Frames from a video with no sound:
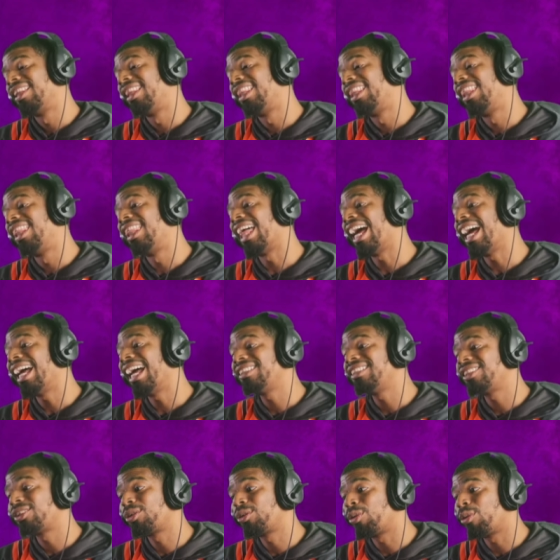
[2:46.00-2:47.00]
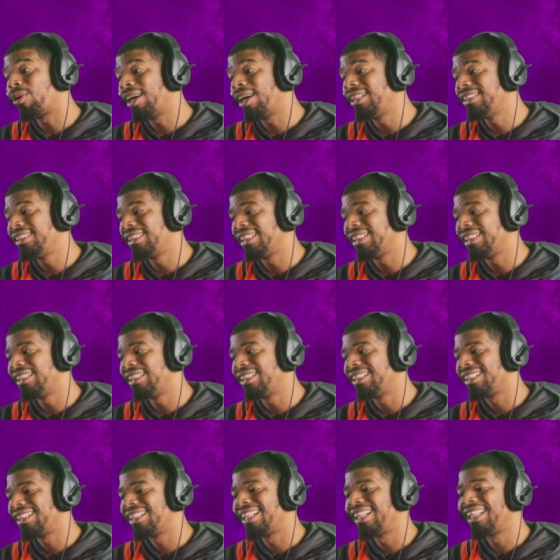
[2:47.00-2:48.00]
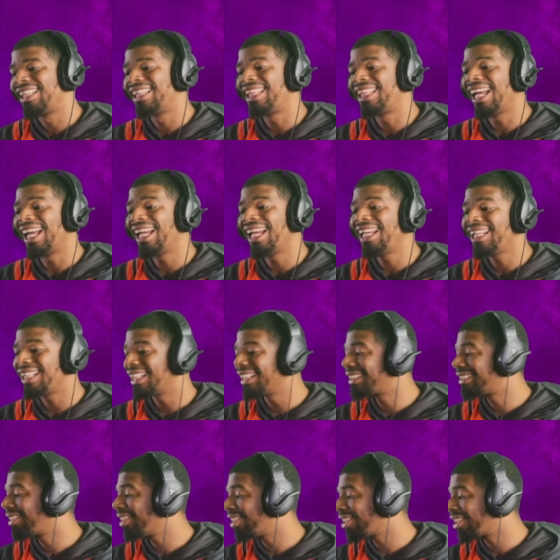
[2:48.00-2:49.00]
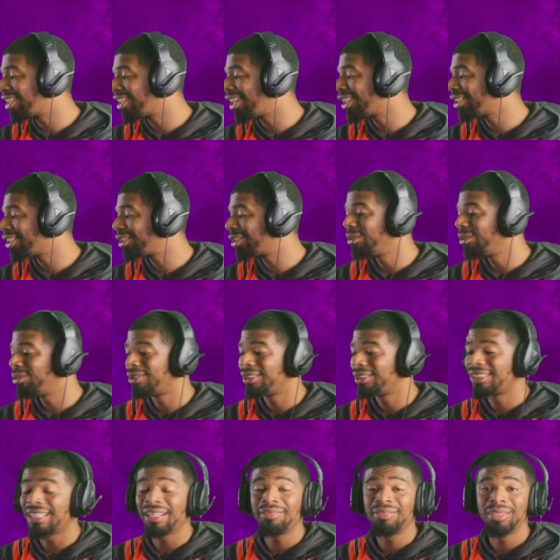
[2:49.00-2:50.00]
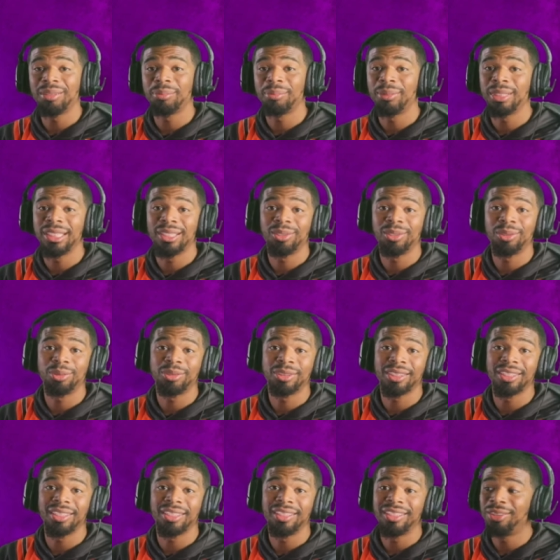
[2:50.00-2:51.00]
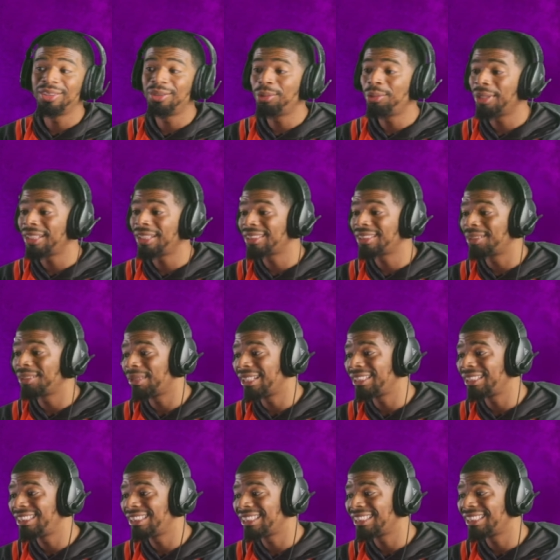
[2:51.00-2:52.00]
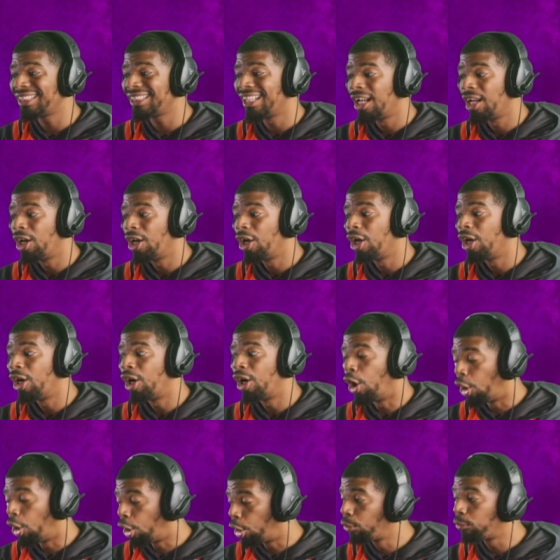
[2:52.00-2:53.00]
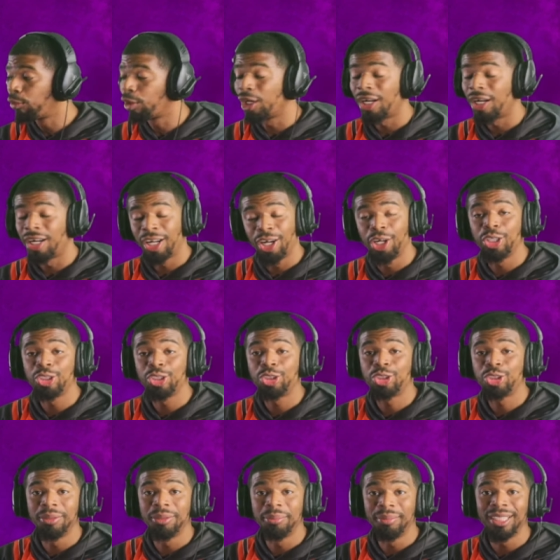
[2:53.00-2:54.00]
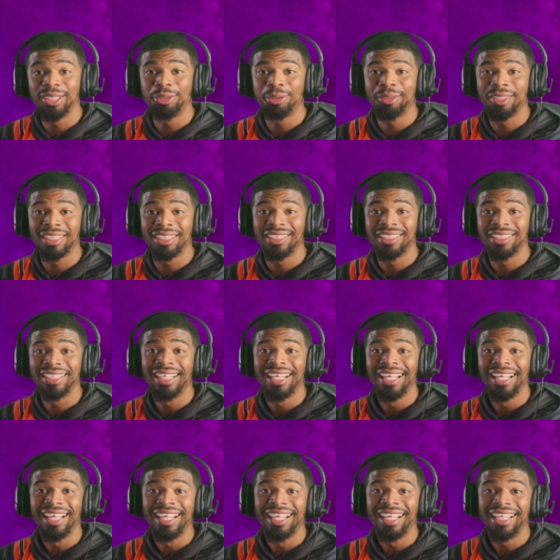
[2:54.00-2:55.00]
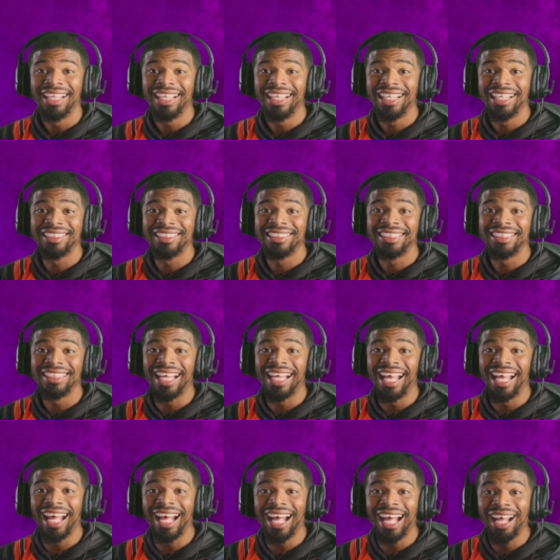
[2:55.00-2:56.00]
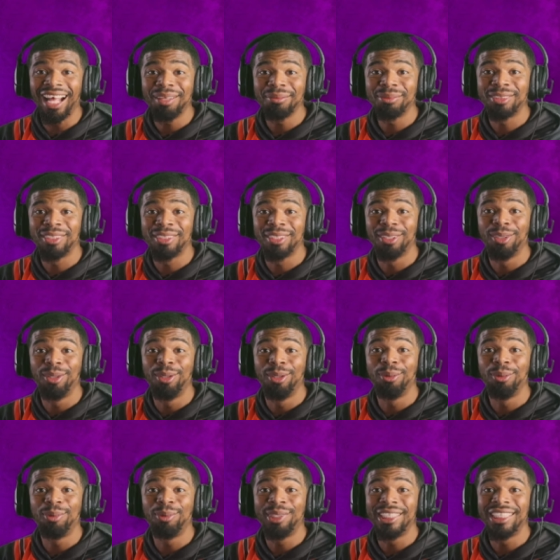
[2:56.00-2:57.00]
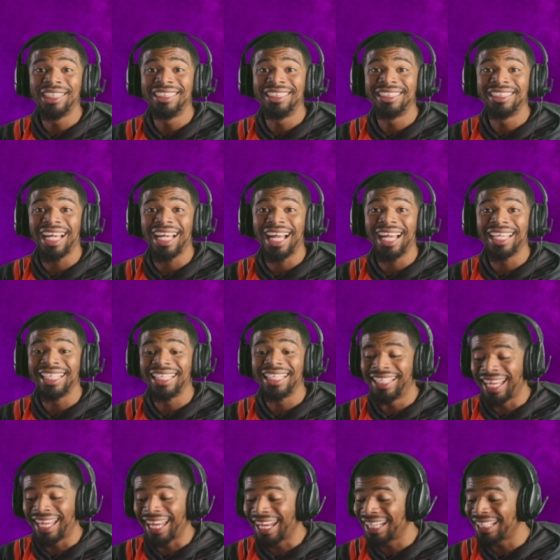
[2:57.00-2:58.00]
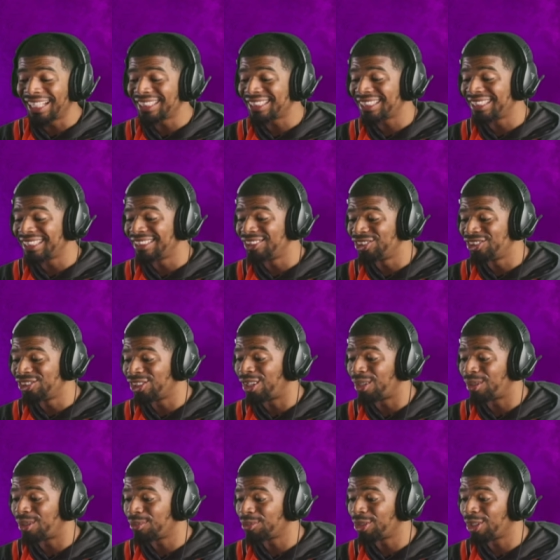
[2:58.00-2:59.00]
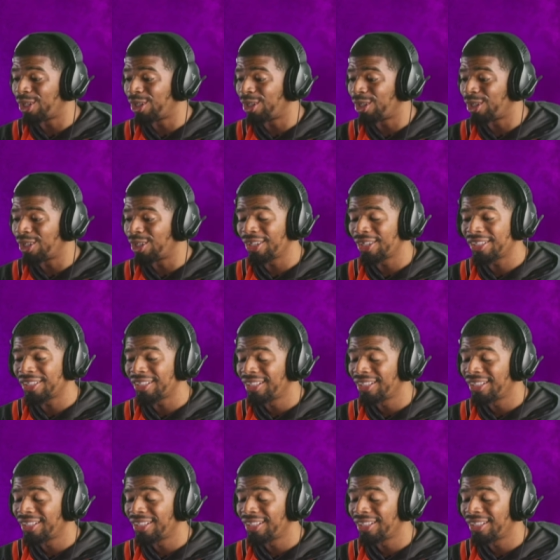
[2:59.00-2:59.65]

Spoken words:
So that's crazy to think it's going to cost you $7 million to new estimation over $100 million. Is an absolutely gigantic jump, dog.